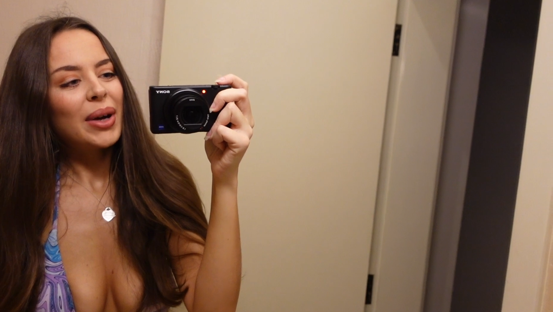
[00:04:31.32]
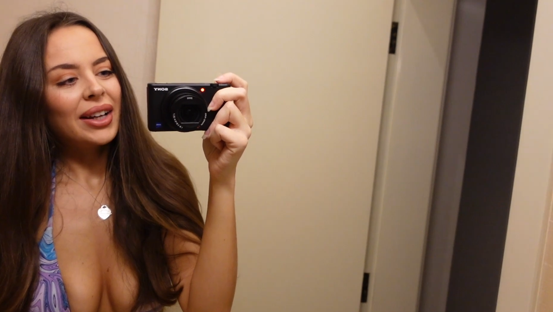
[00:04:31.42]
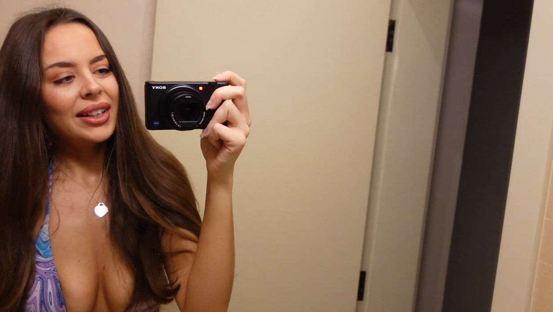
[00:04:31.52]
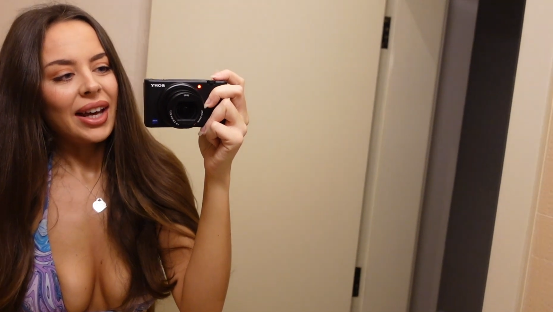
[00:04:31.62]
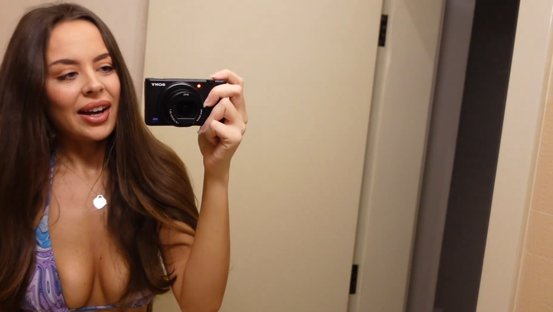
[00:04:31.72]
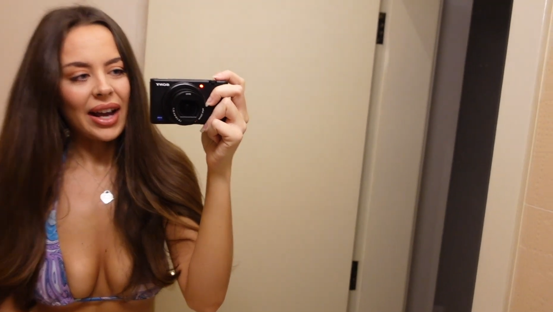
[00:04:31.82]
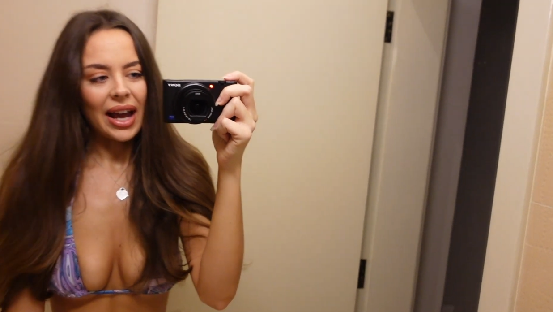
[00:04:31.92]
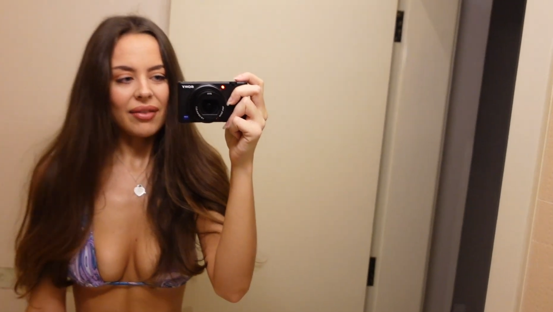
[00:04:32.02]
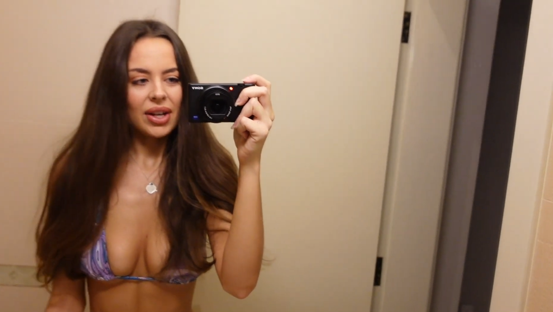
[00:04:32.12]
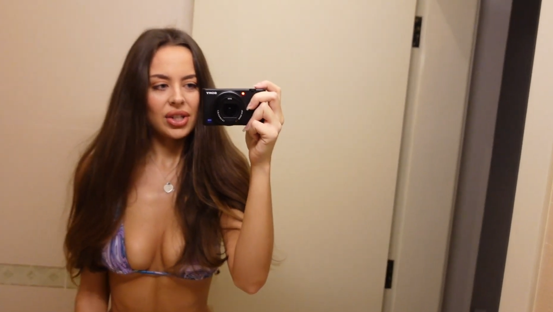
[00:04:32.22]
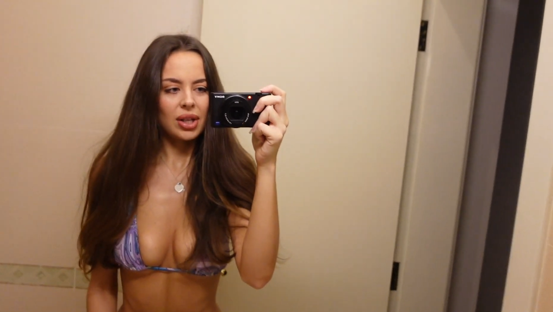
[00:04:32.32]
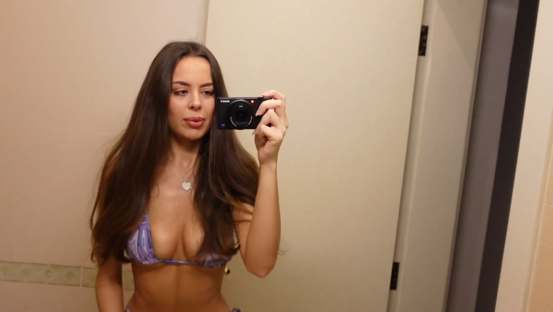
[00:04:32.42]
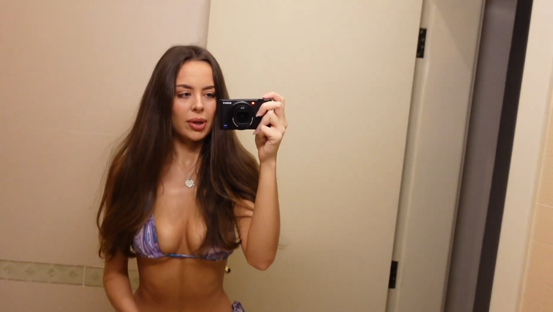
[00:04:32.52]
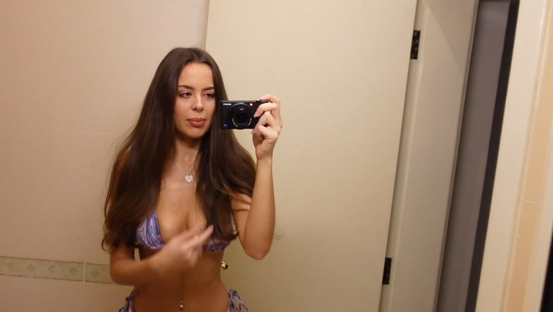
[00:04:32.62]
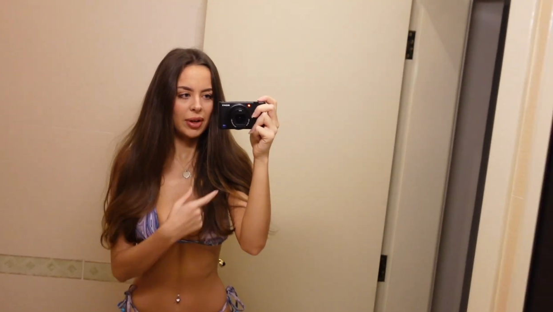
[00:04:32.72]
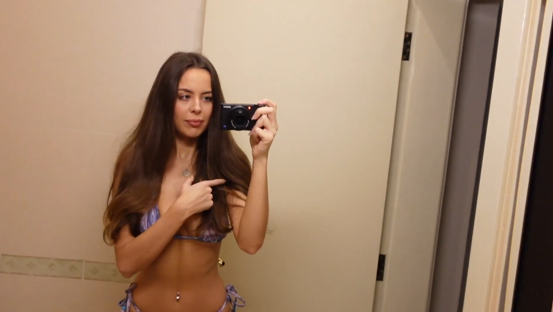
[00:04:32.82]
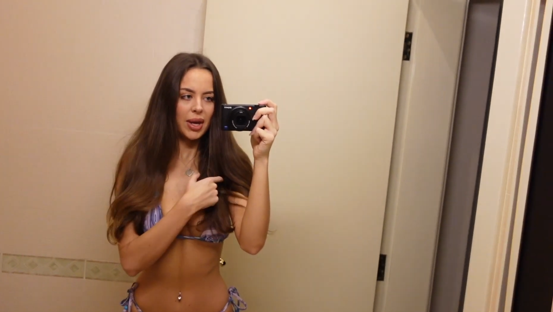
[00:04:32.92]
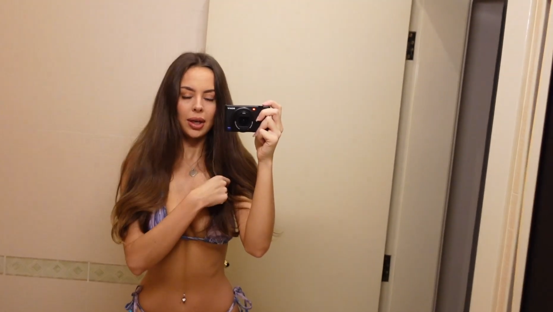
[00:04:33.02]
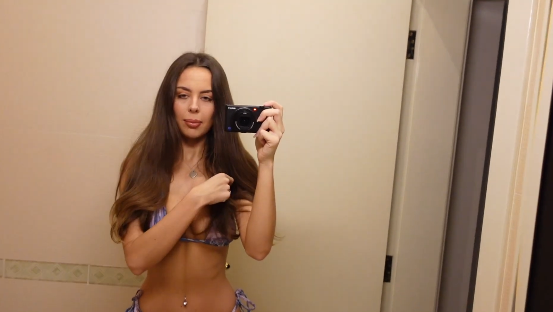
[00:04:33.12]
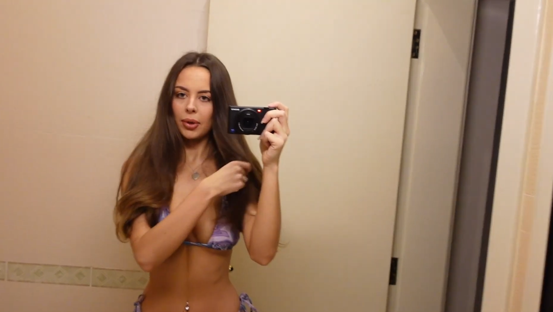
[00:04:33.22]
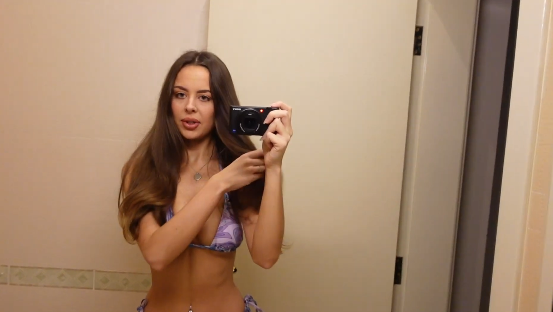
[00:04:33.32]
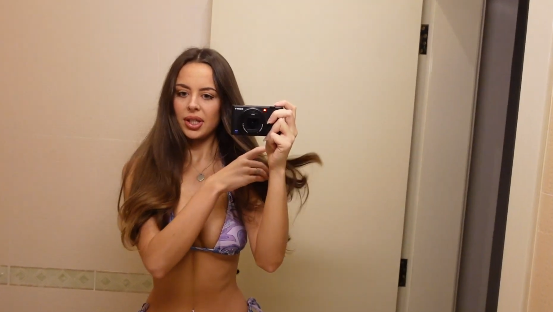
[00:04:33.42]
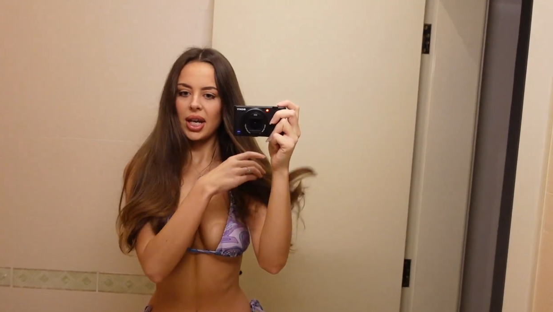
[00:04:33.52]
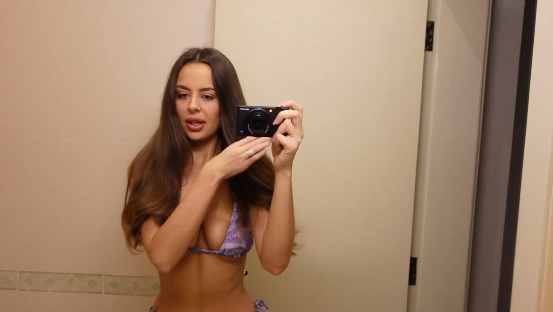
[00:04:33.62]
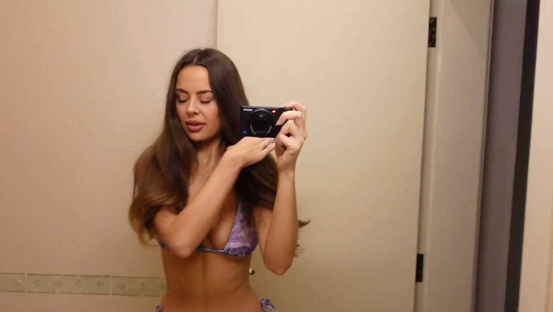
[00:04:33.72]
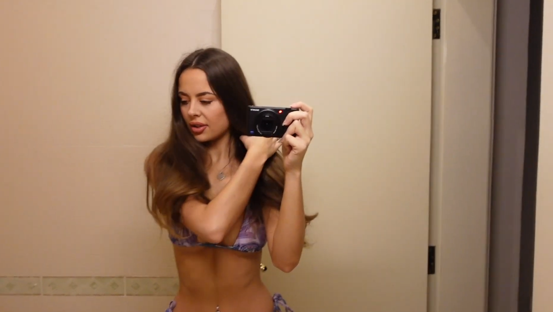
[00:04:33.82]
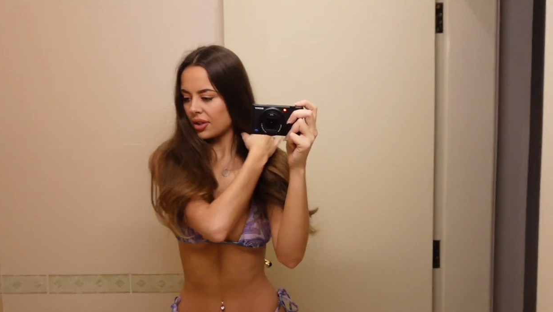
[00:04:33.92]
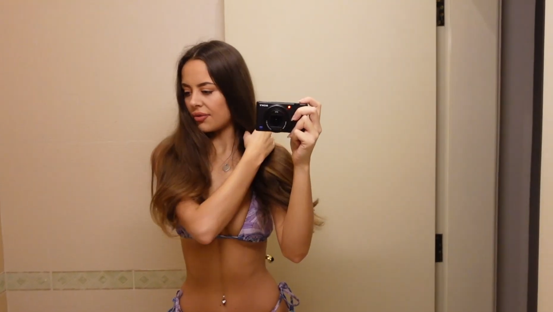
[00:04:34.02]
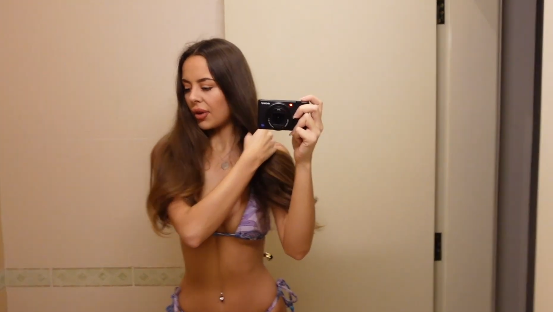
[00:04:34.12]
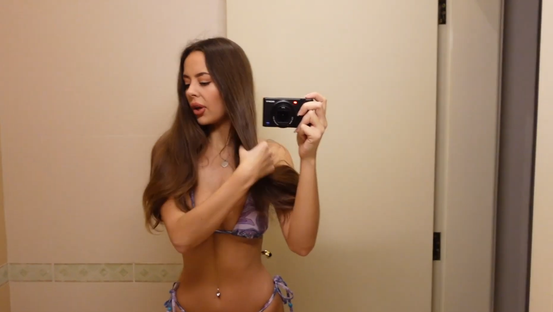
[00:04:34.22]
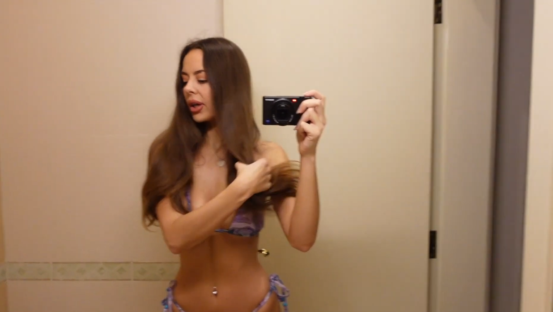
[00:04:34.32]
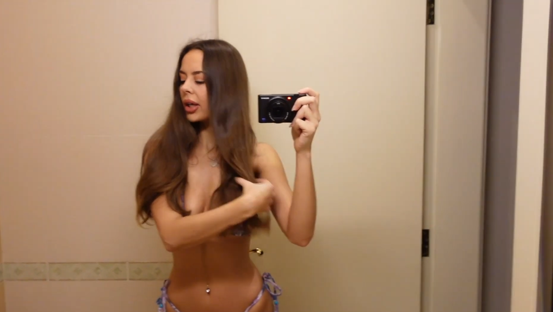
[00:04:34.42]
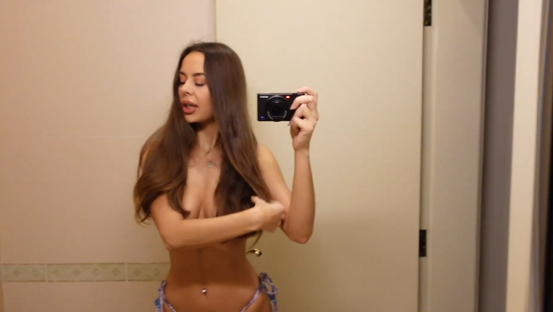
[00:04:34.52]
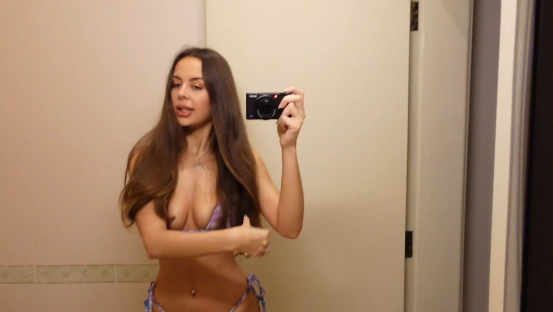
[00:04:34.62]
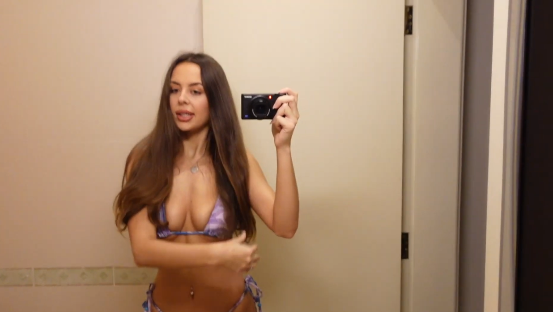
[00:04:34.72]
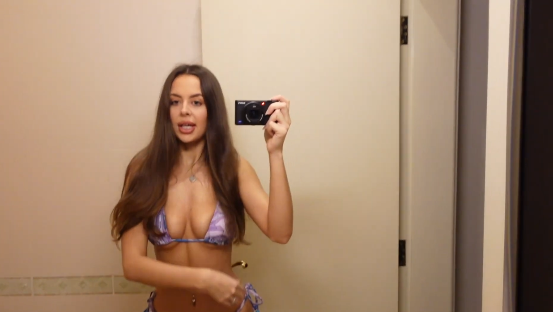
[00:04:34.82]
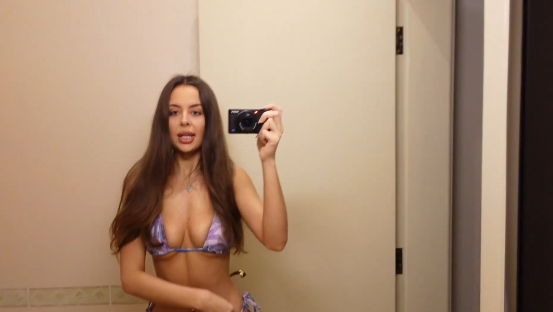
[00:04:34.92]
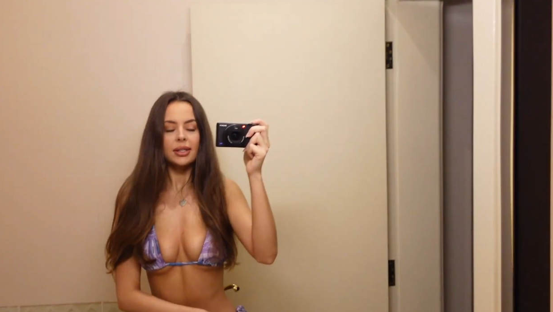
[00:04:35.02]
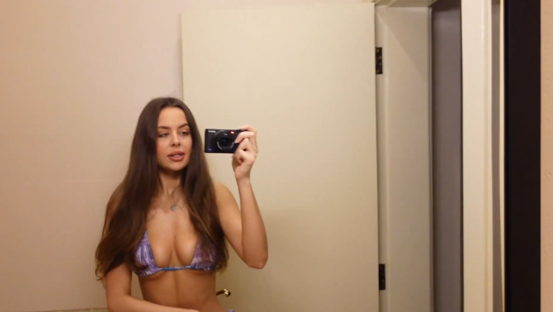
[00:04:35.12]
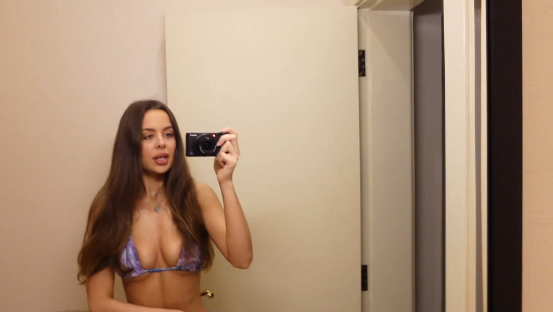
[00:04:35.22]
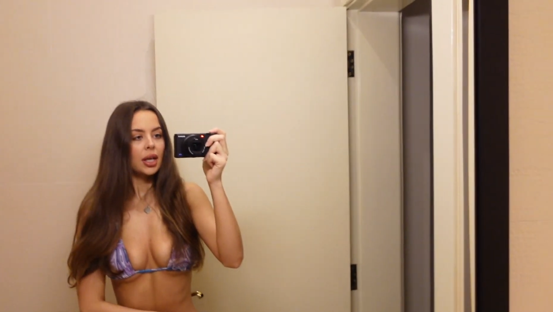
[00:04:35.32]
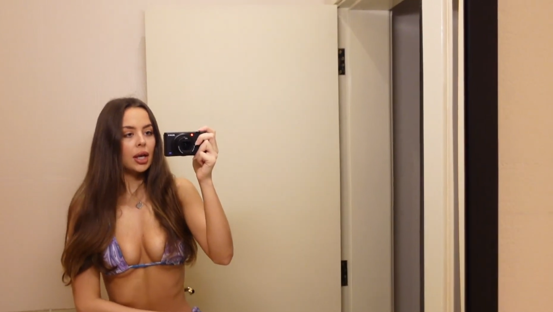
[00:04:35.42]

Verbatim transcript: but yeah, I have actually put a bit of makeup on today because I just felt like I needed it.